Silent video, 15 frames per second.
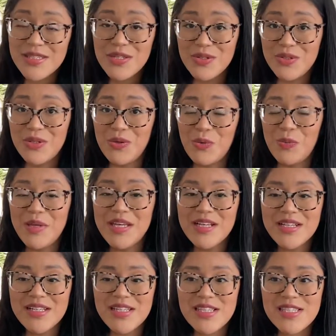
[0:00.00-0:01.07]
do,
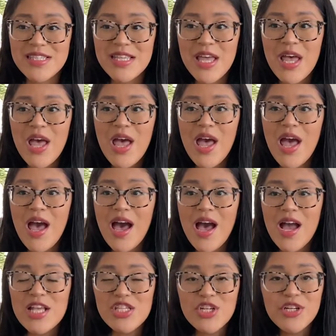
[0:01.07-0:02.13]
because
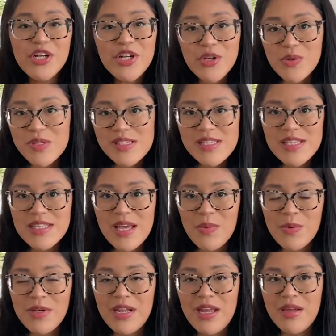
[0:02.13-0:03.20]
I started noticing that
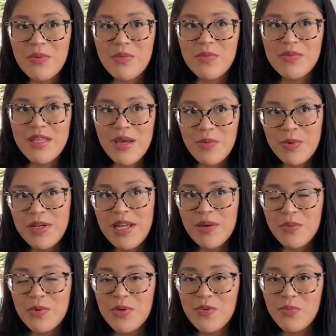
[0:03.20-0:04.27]
when I
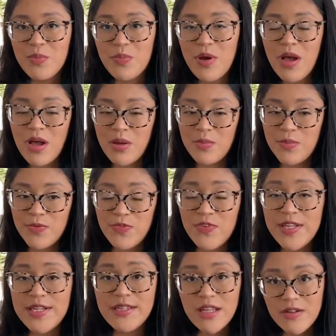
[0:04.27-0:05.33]
would
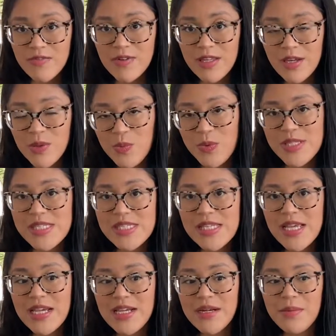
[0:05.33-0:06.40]
feed Lovely on one
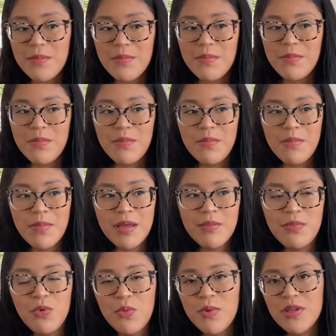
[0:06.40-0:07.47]
side, my
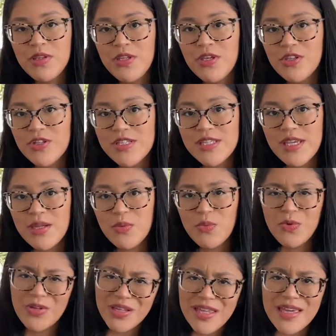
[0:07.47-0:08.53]
boob on the other side
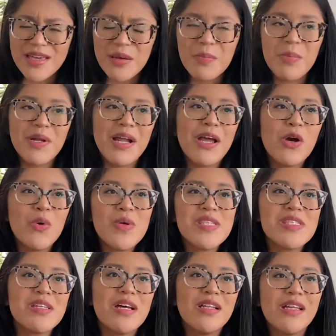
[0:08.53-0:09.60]
would leak. But I always
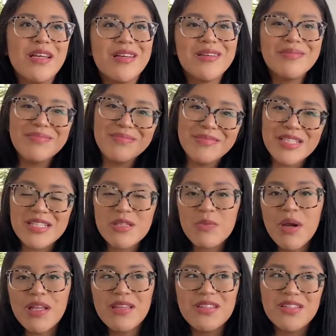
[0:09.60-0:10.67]
thought like, it's
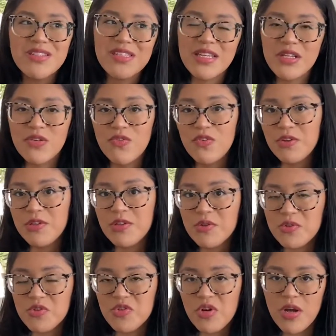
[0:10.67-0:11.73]
probably just like a few little
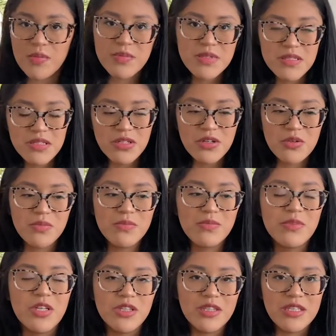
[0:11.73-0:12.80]
drops, you know,
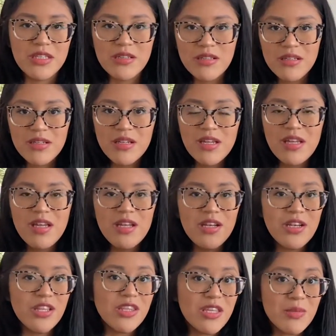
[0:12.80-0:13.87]
nothing
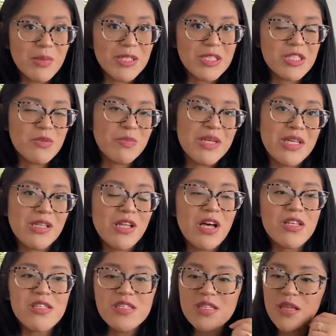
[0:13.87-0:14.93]
much is being
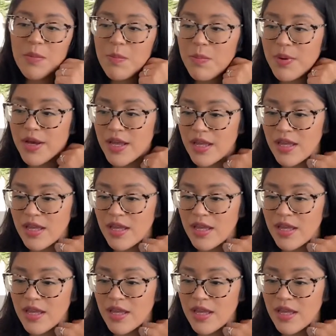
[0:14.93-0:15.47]
lost. But